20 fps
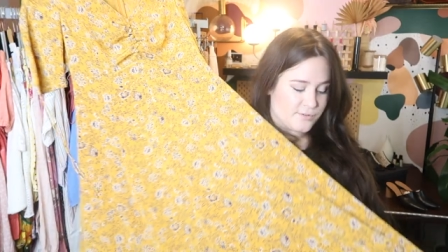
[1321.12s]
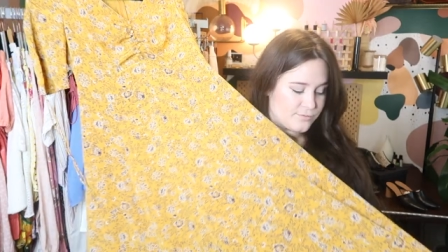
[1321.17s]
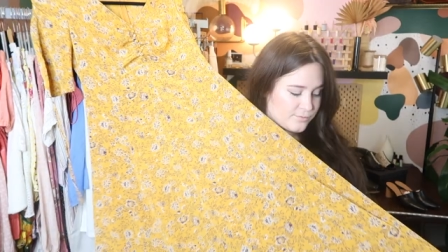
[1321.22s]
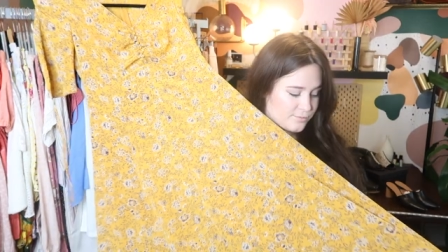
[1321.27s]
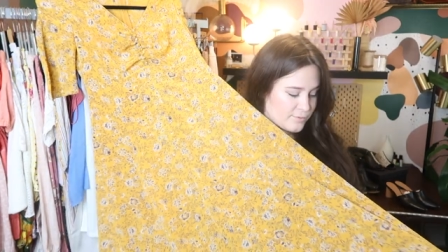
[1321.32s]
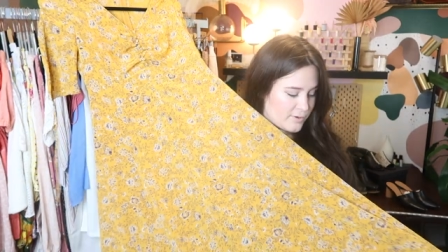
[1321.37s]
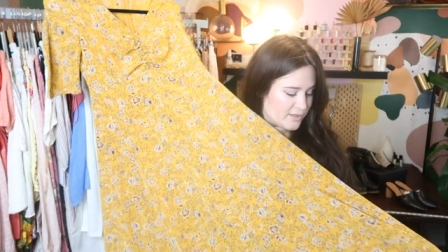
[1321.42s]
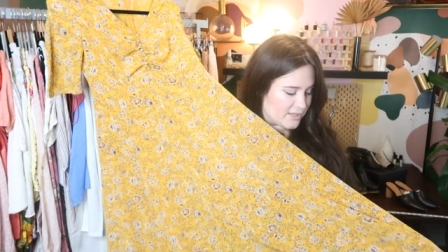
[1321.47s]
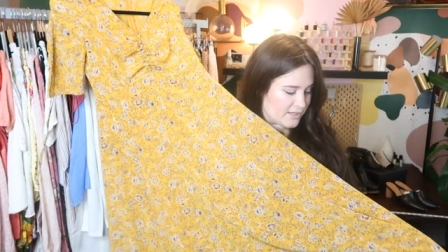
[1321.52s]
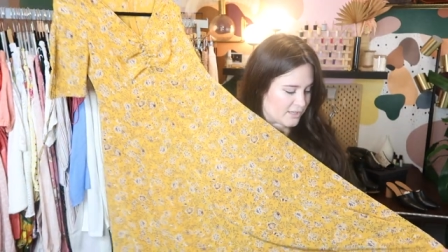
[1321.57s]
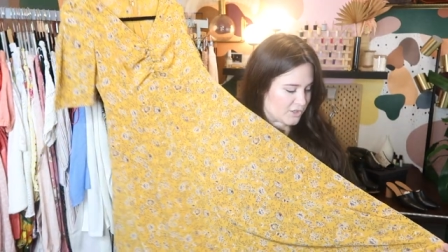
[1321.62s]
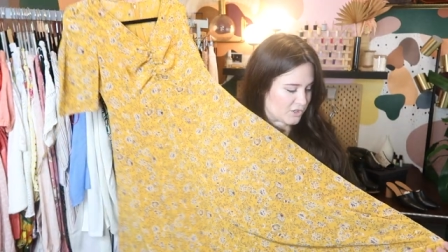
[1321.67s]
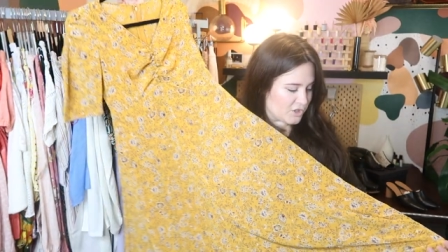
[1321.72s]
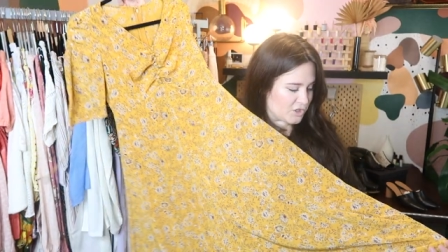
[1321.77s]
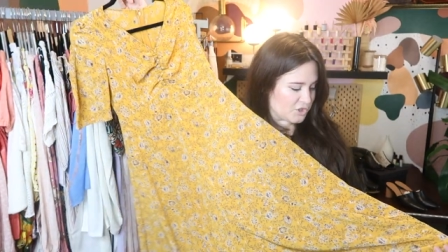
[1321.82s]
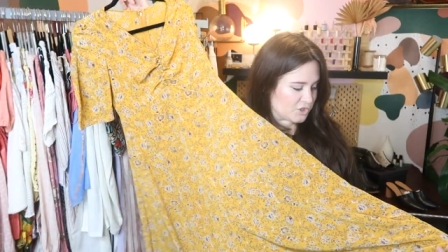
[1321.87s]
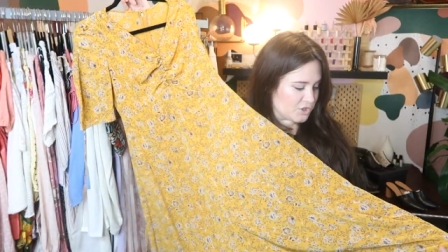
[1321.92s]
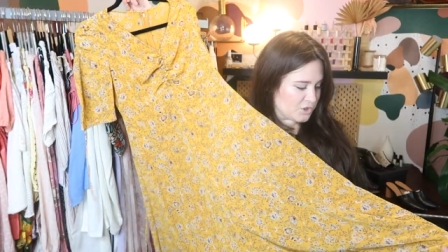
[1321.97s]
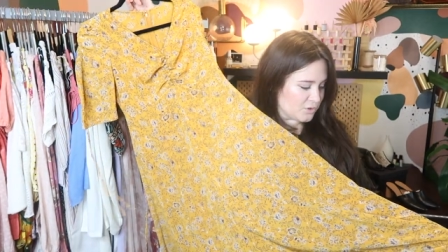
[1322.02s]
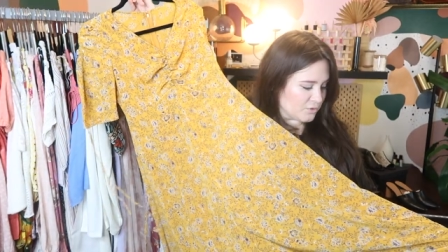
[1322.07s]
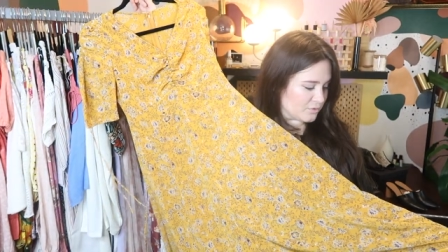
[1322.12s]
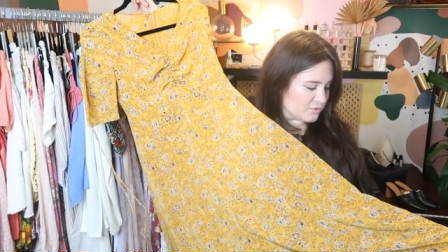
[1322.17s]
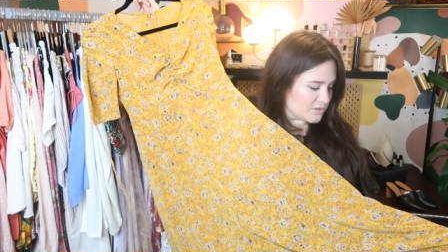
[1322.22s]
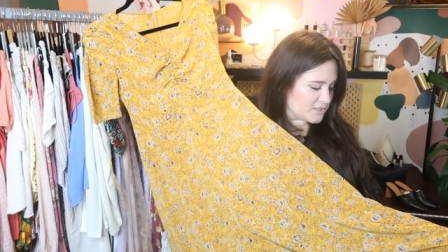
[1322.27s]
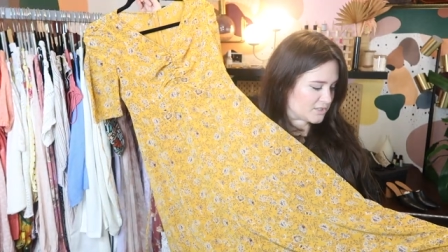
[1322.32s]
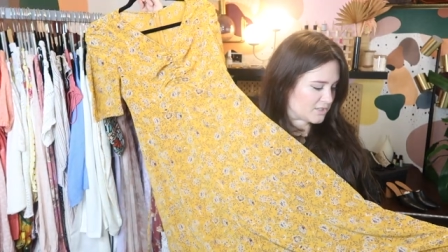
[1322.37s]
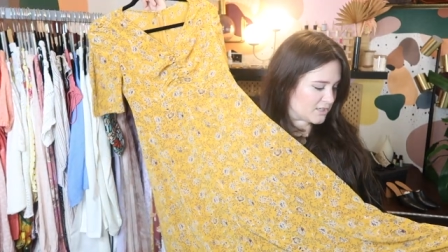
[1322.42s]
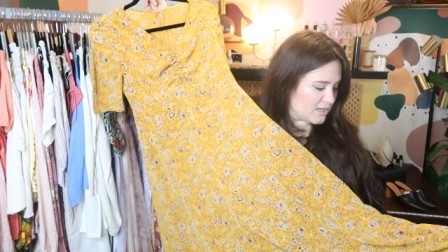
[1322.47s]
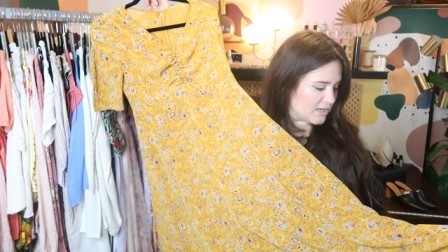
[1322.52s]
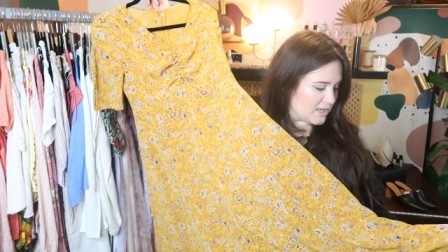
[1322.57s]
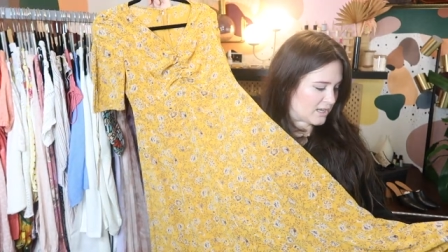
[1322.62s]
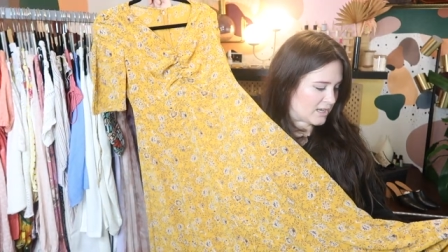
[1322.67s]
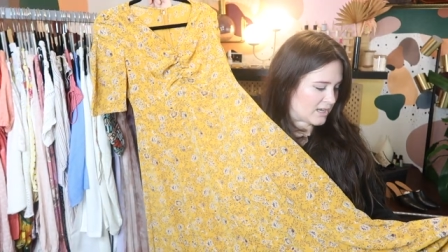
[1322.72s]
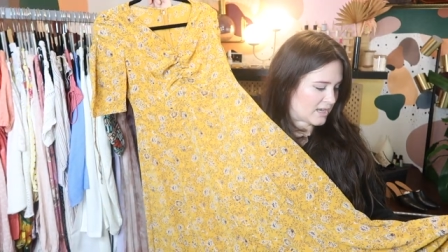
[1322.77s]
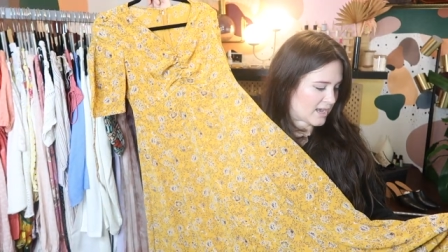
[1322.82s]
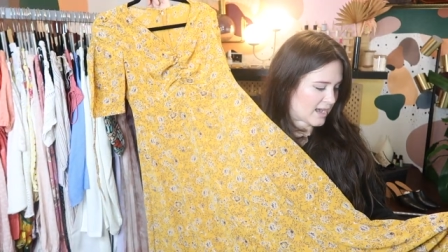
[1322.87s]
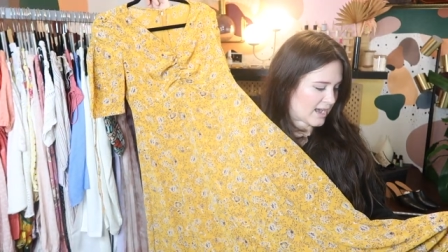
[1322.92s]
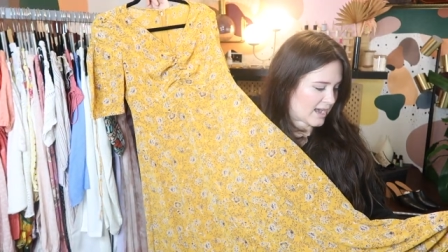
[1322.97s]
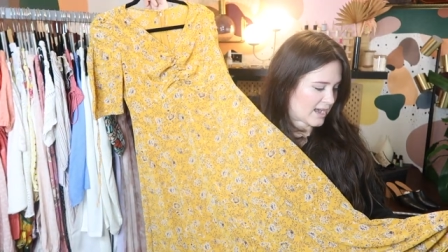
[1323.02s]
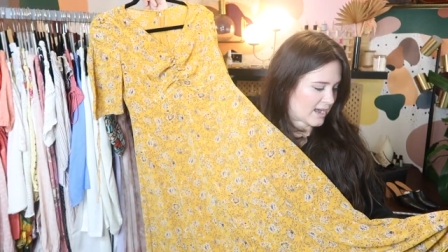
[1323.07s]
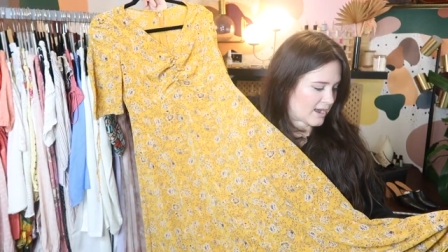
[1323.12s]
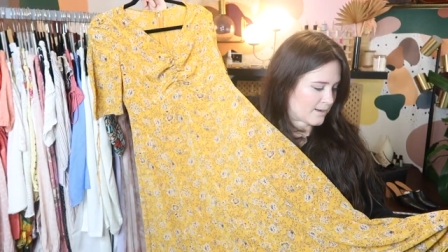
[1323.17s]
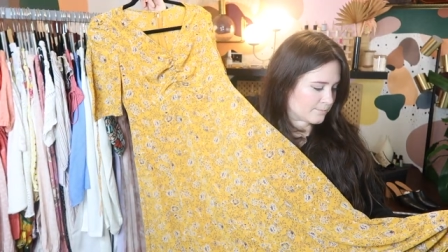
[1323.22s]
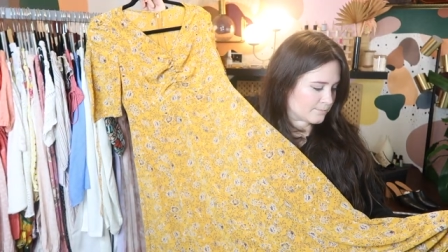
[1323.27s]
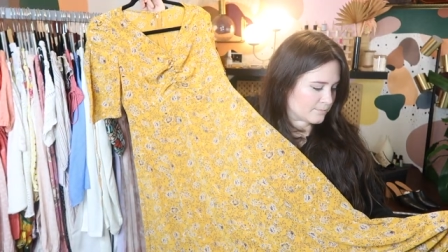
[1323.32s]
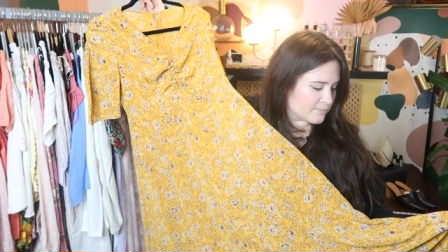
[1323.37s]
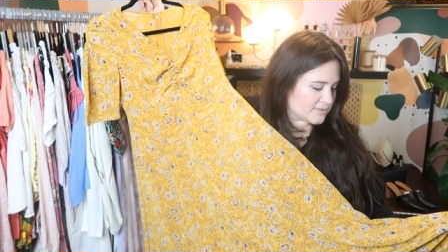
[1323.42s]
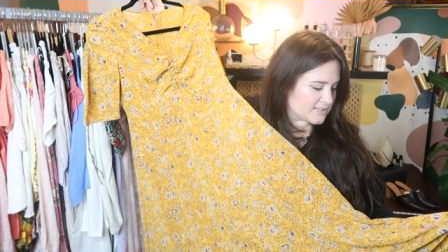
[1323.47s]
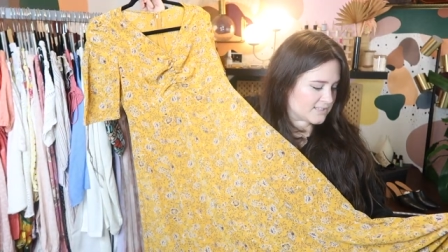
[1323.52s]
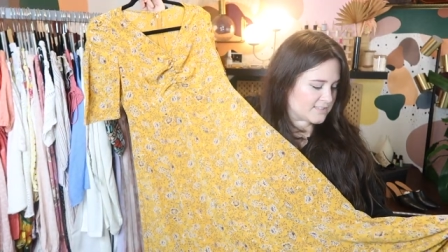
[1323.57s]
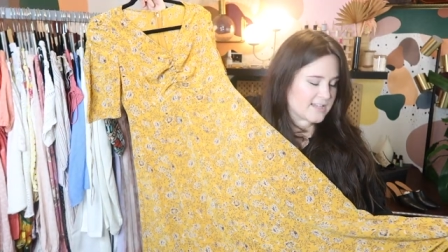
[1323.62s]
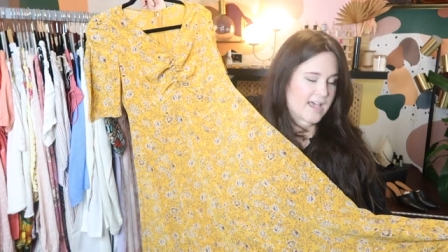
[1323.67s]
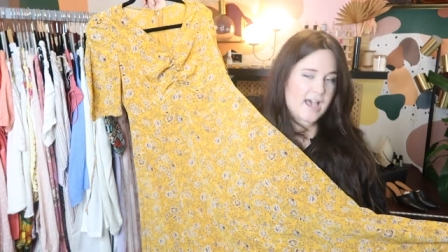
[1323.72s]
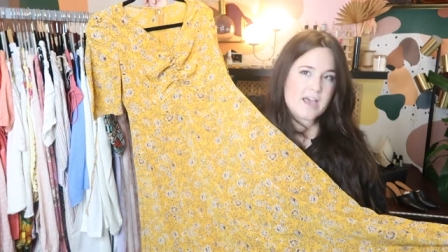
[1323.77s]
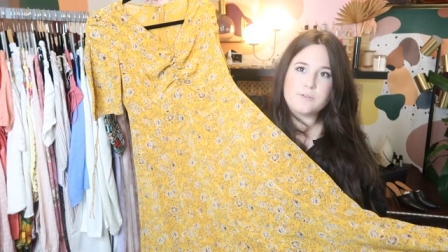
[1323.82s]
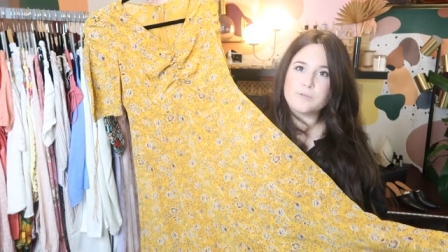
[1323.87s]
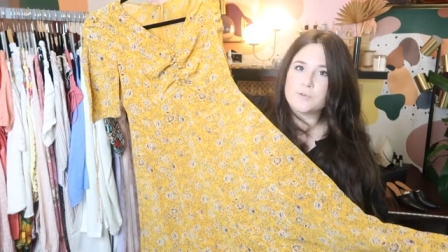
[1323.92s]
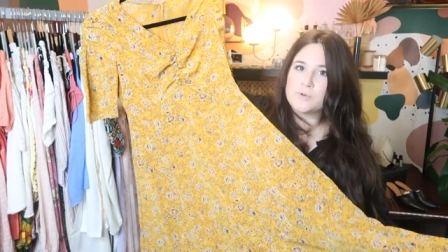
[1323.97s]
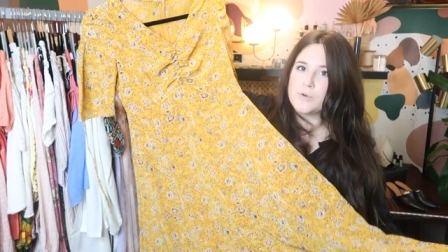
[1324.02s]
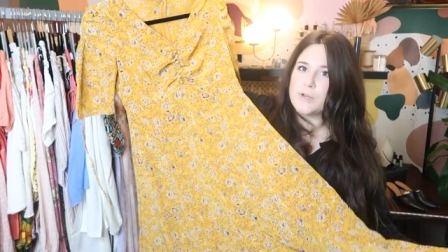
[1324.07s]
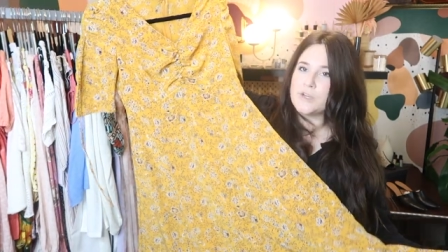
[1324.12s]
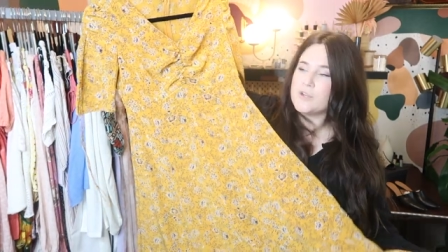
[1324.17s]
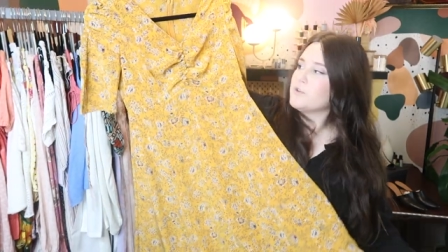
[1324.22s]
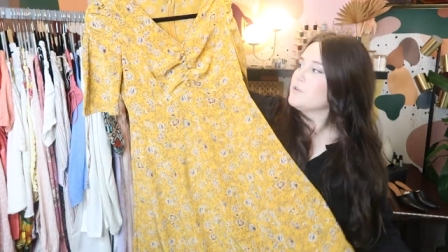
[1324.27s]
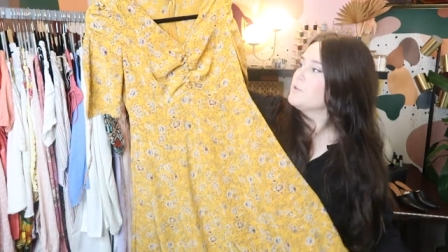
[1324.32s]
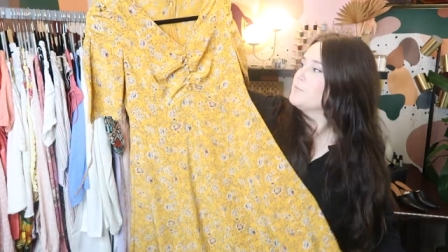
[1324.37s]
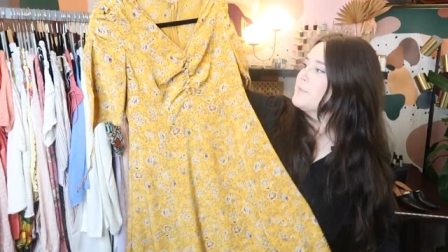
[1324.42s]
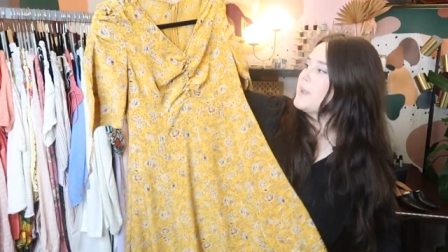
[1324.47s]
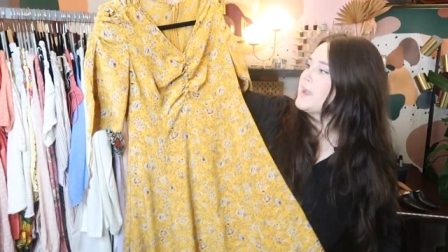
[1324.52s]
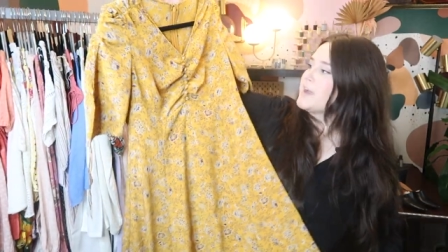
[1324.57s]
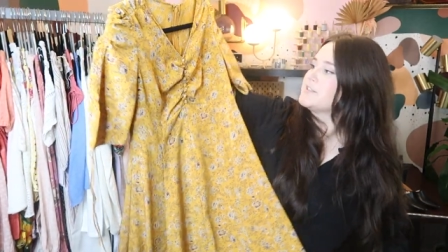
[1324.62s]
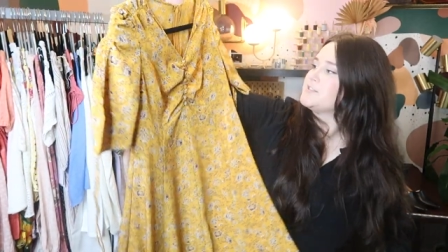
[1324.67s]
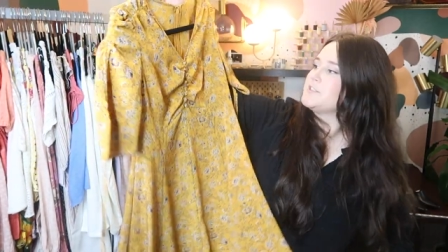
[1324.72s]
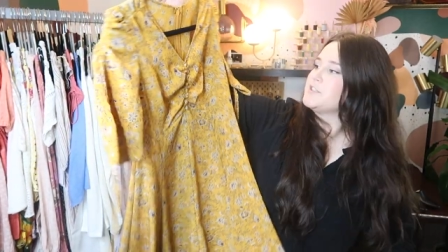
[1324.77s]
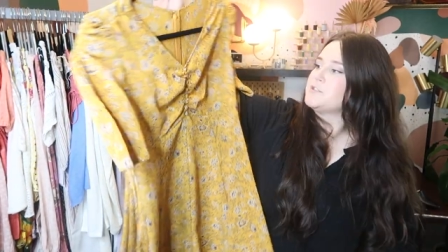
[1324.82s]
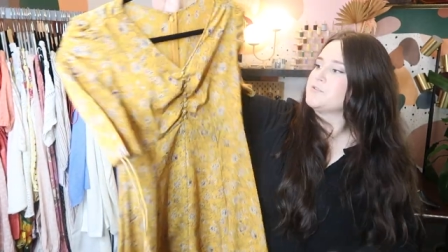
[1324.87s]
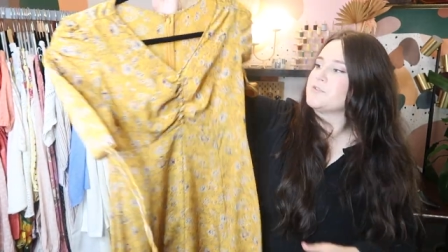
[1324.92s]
a really cute um, satin crinkle maxi